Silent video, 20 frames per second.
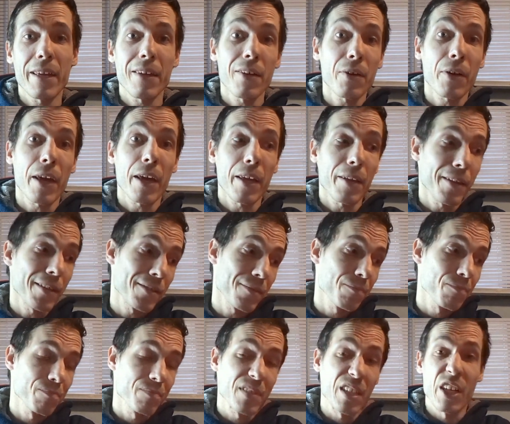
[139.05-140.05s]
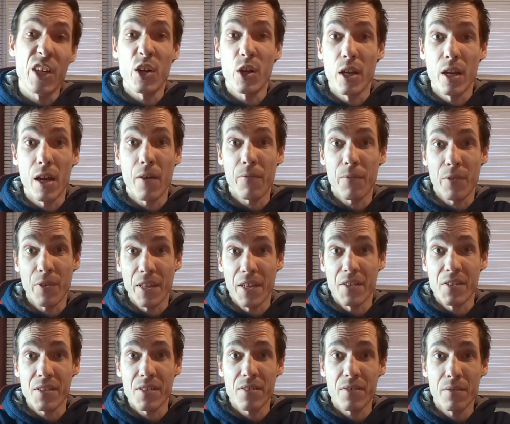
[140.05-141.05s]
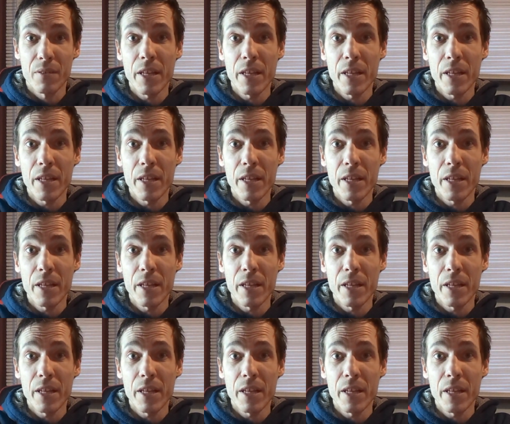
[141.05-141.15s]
okay, good enough for this.